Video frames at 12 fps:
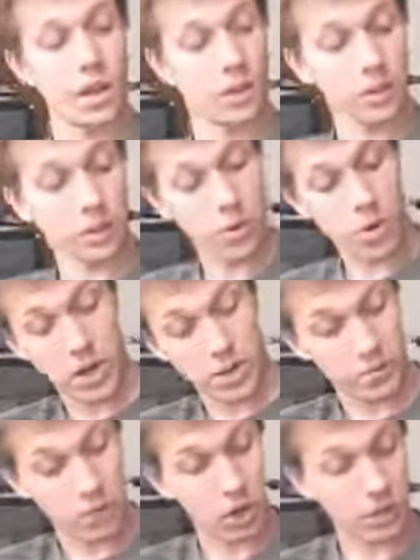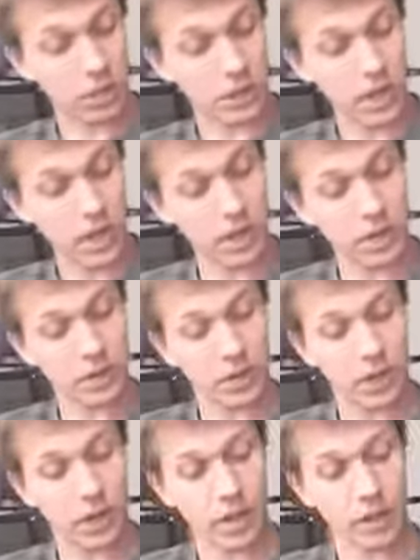So what I'm talking about today is
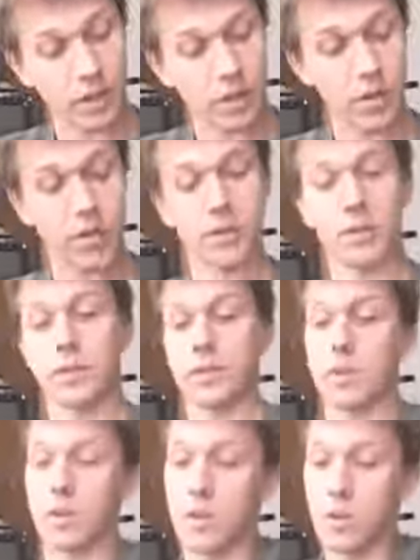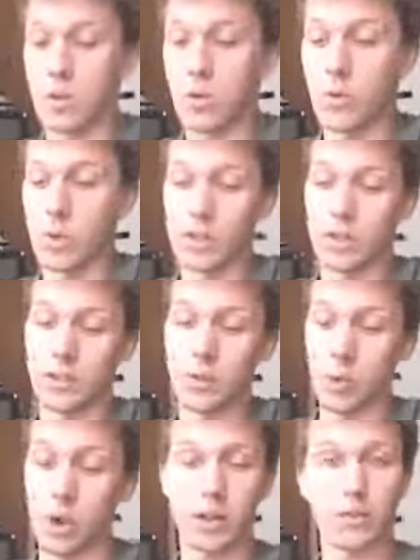this new
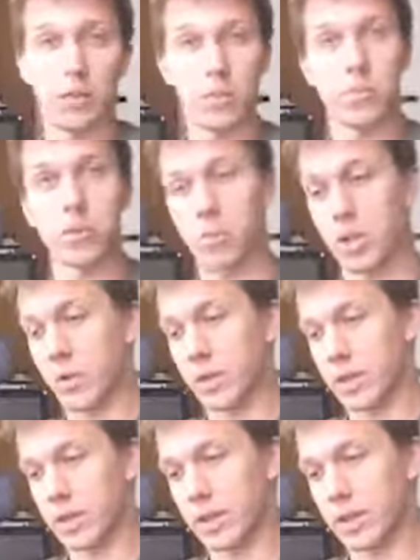product from Ubiquiti.